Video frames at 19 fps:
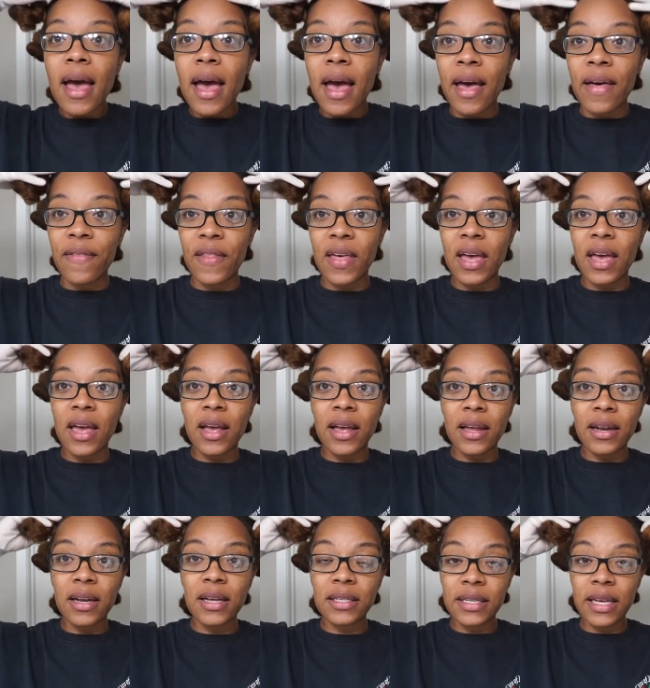and
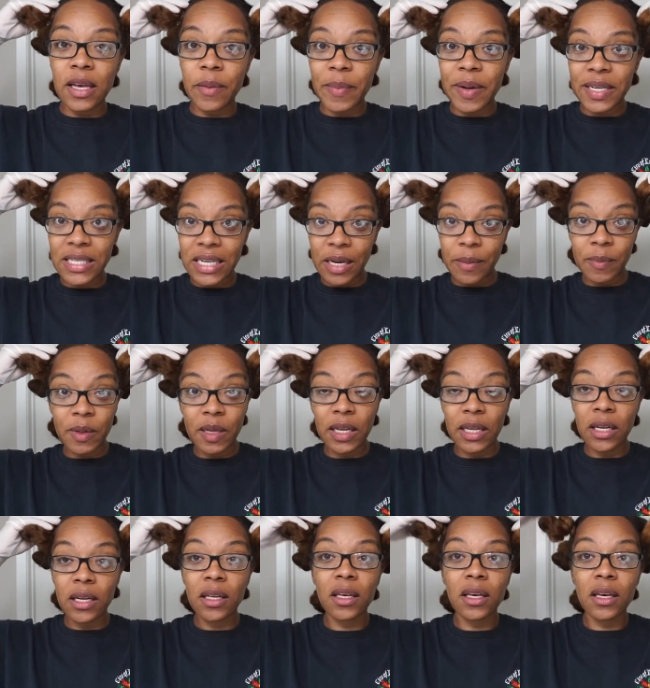then take my time
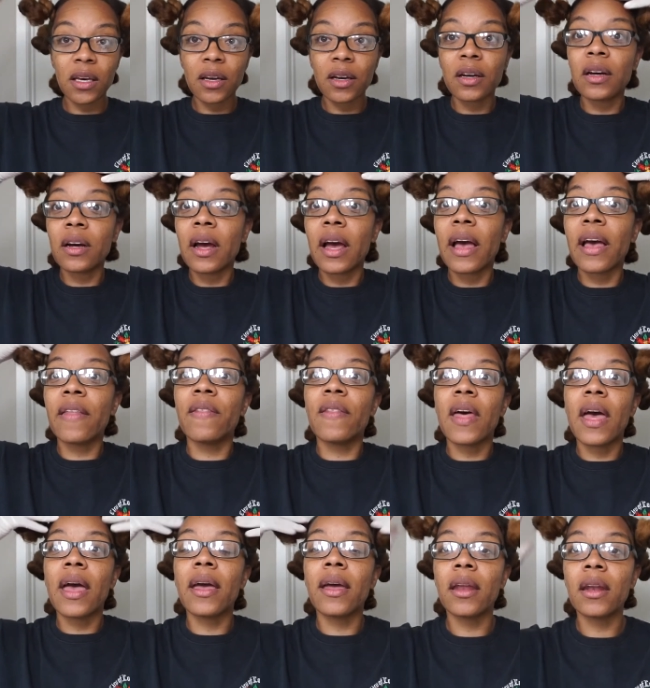getting here, and
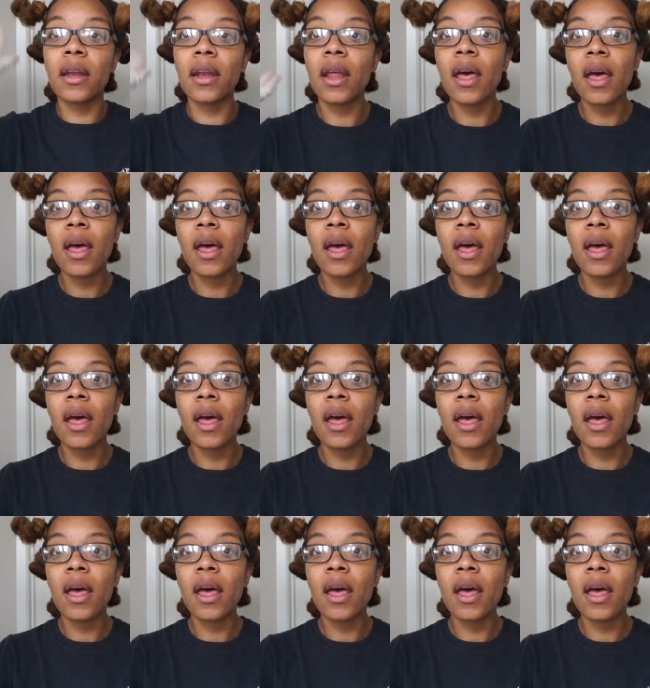then